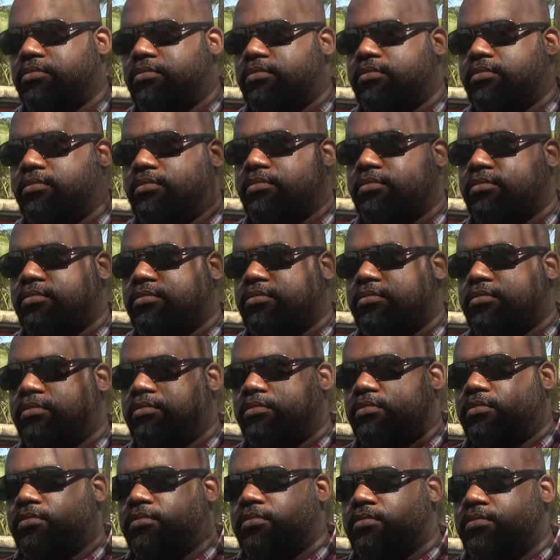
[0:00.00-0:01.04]

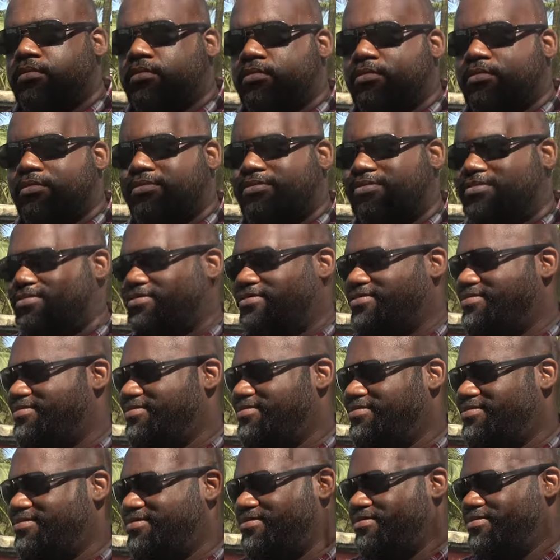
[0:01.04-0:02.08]

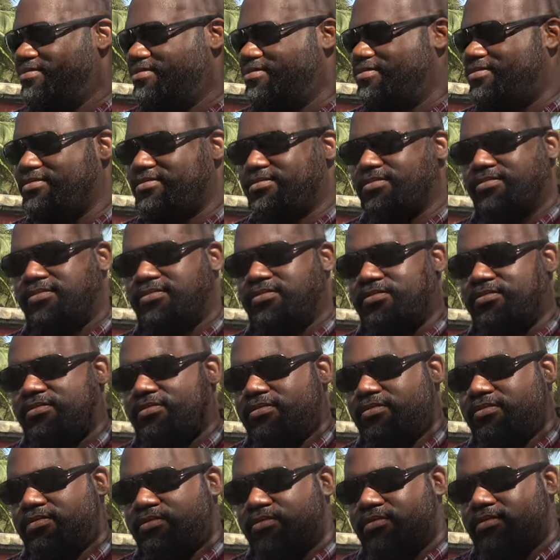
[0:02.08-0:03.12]

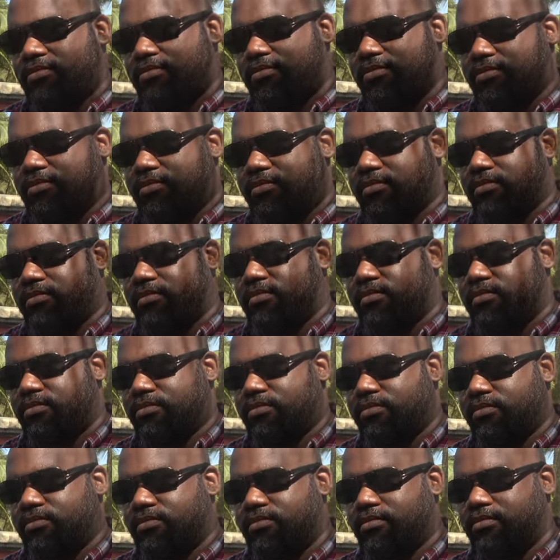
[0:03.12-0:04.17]

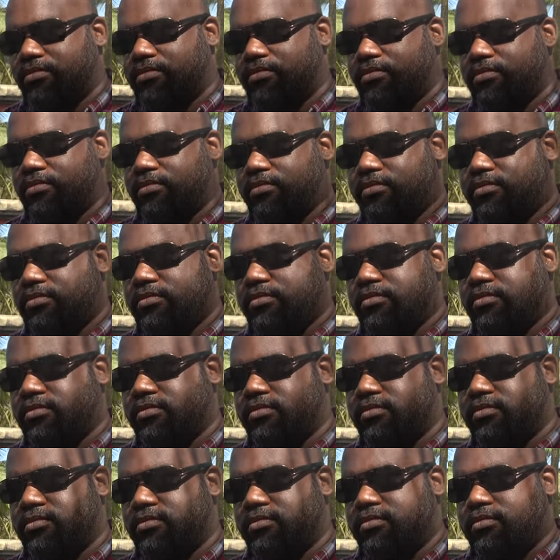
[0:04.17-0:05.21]

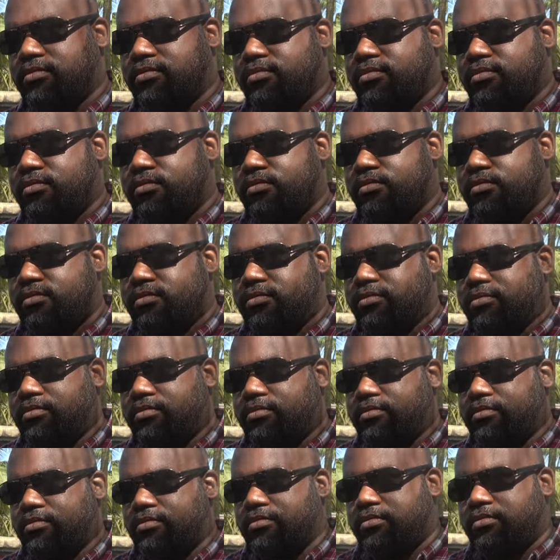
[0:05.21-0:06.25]

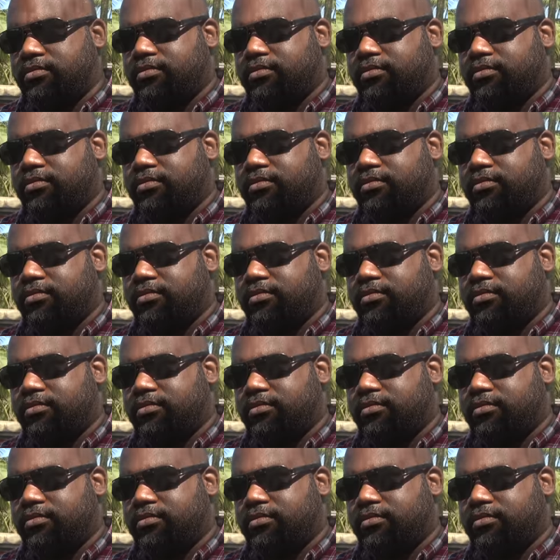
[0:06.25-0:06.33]
The person shown says nothing.